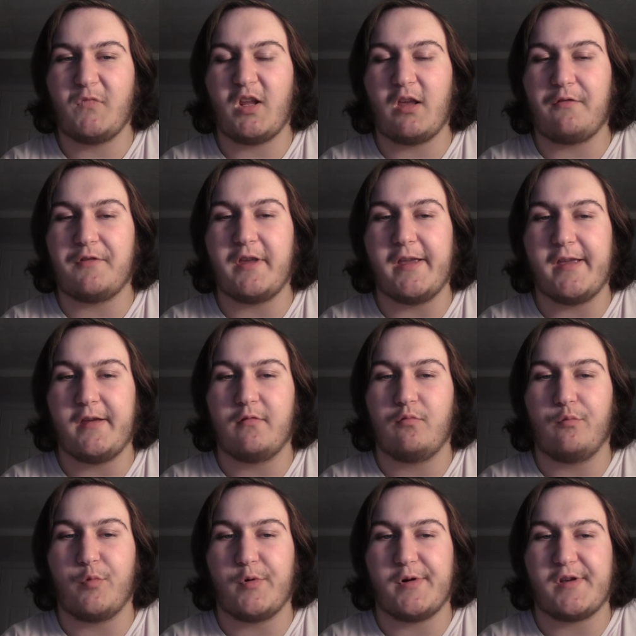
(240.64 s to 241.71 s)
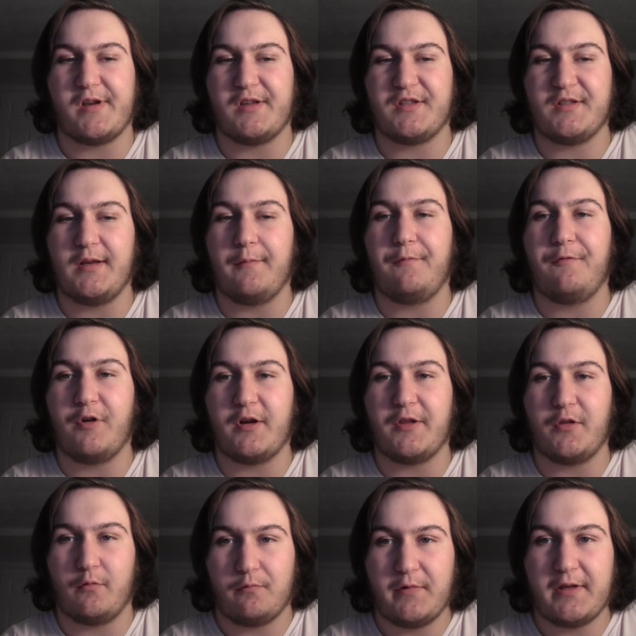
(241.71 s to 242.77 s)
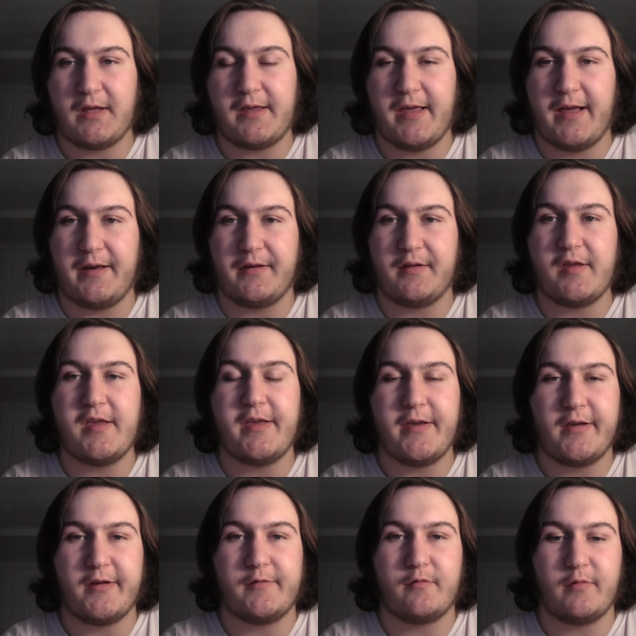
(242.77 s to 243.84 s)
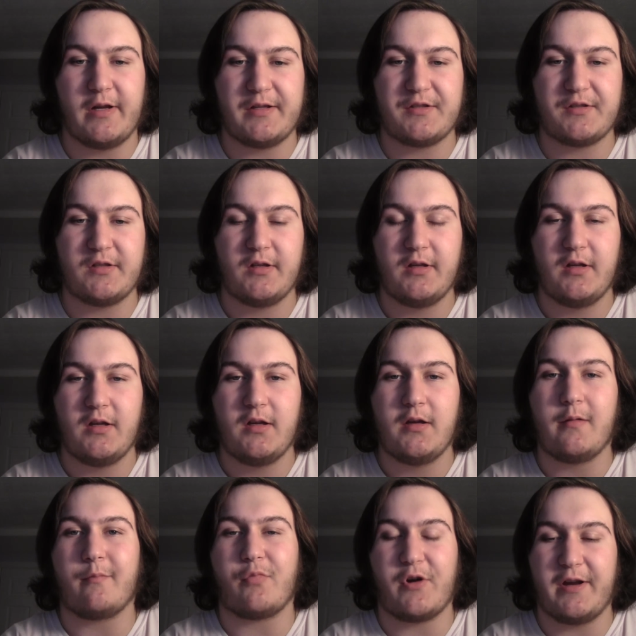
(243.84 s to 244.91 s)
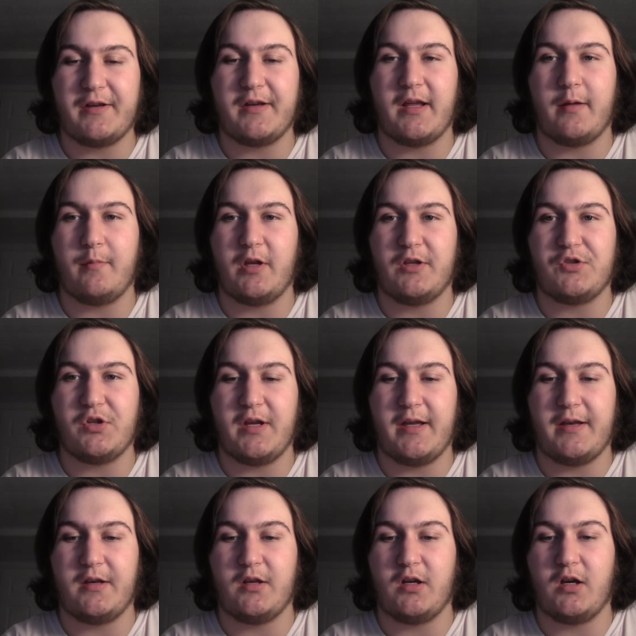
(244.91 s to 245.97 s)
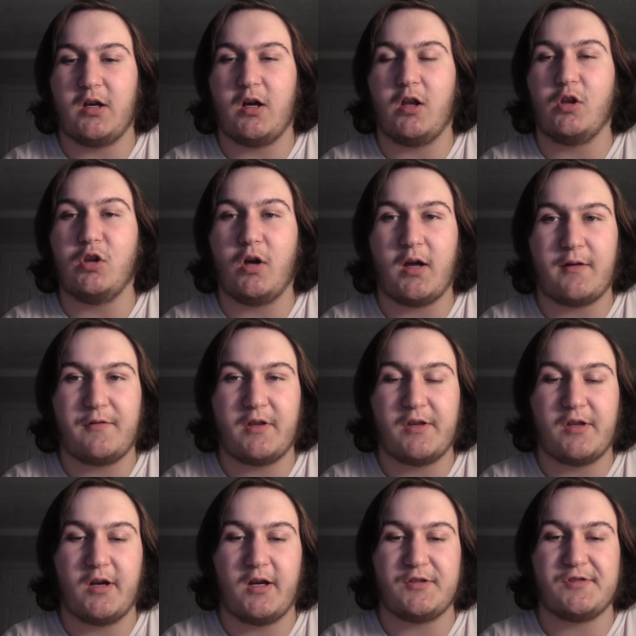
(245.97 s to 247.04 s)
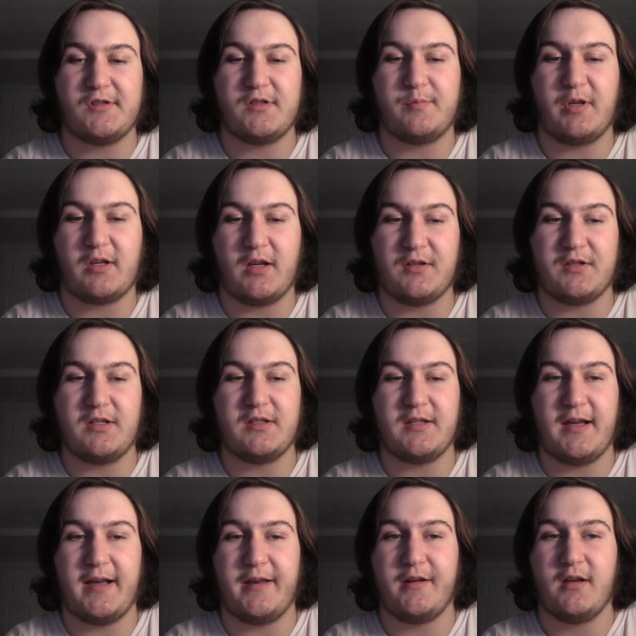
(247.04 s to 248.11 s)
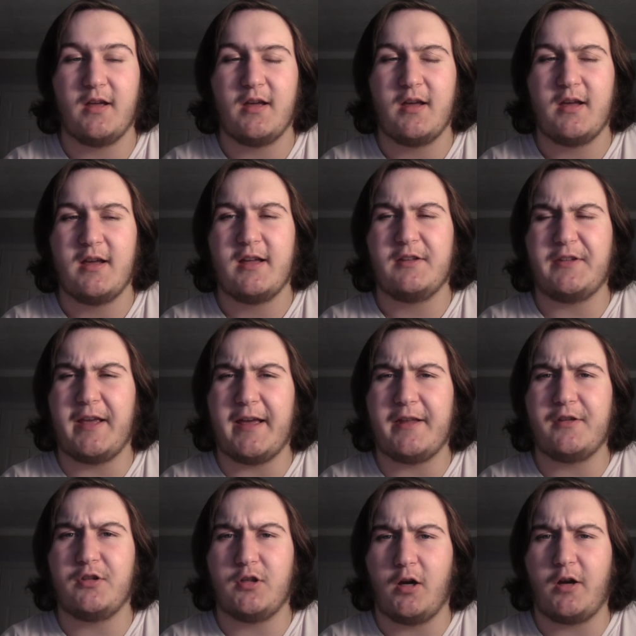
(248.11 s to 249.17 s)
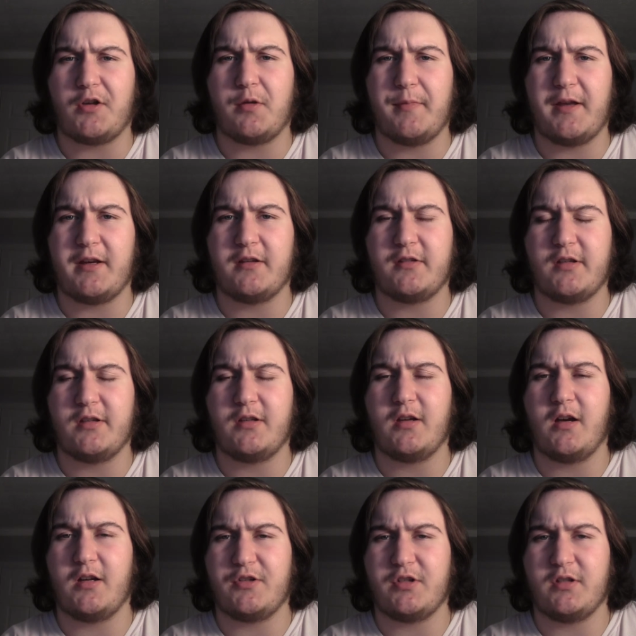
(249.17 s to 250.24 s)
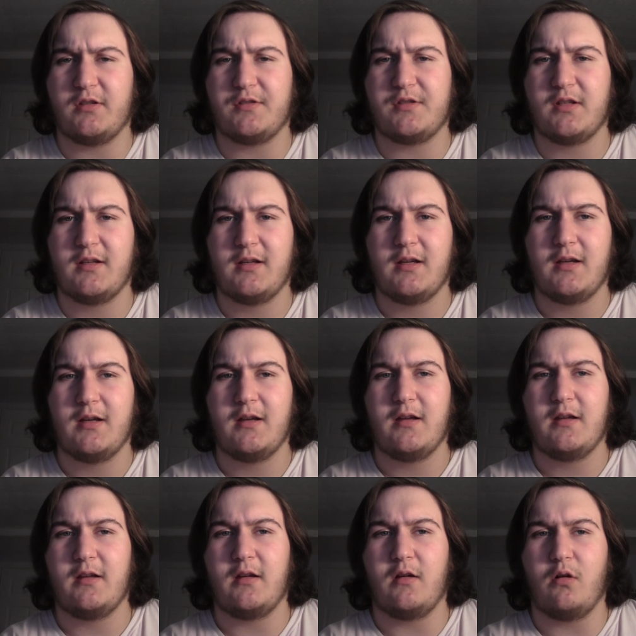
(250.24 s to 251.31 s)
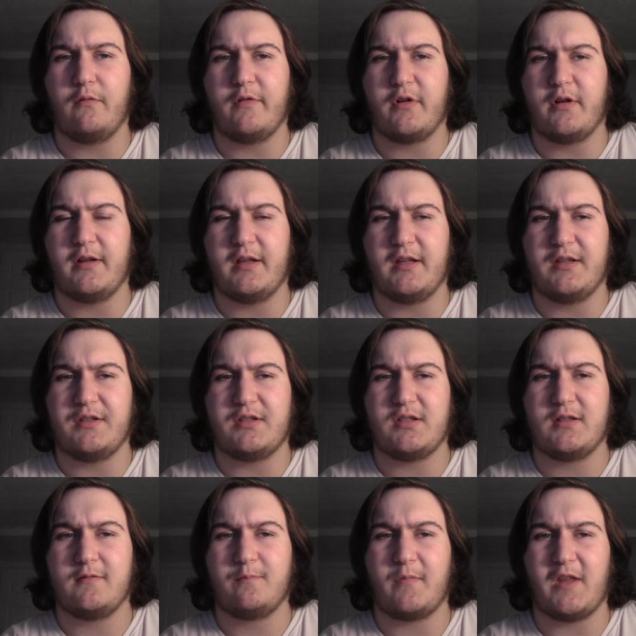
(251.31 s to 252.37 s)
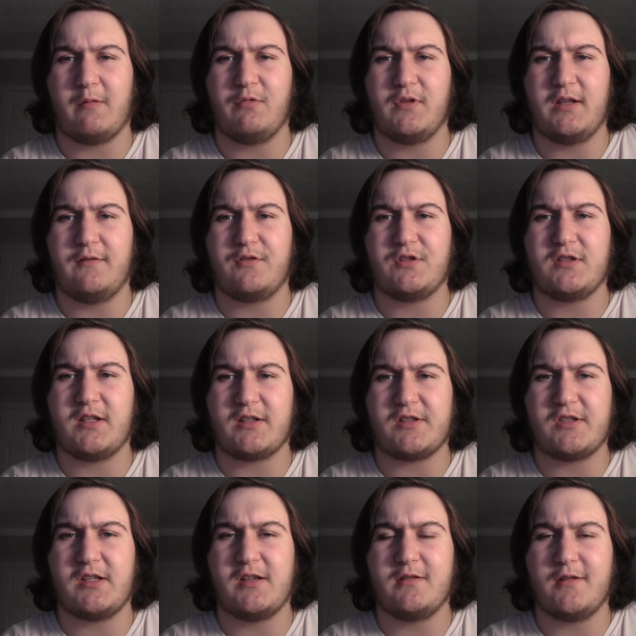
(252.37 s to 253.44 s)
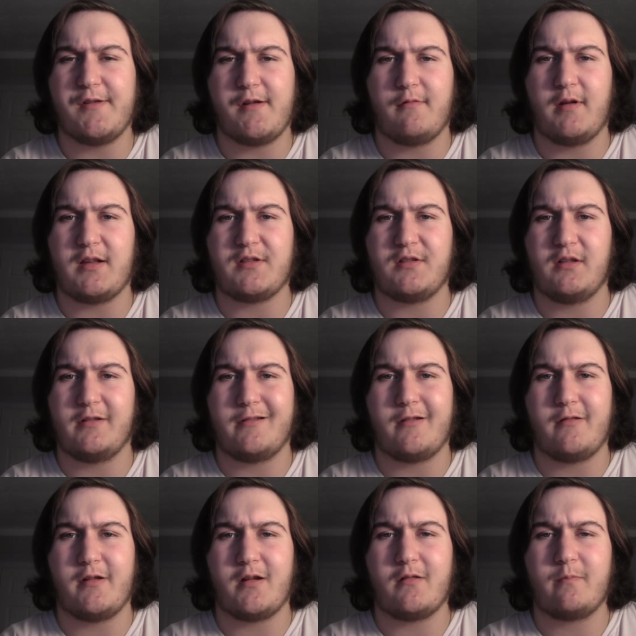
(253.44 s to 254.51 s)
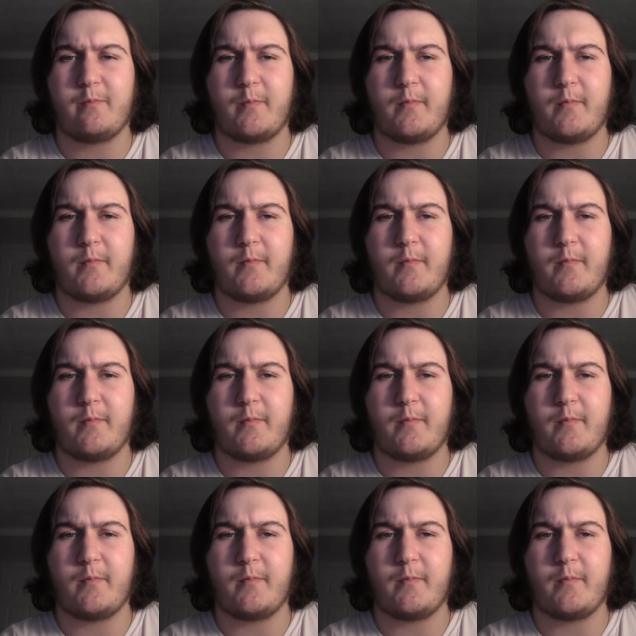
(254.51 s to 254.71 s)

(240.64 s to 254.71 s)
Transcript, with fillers: if he were to step foot in the ring again, he could risk brain damage and a lot of concussions because he's had ten documented concussions over his, I believe, sixteen year wrestling career.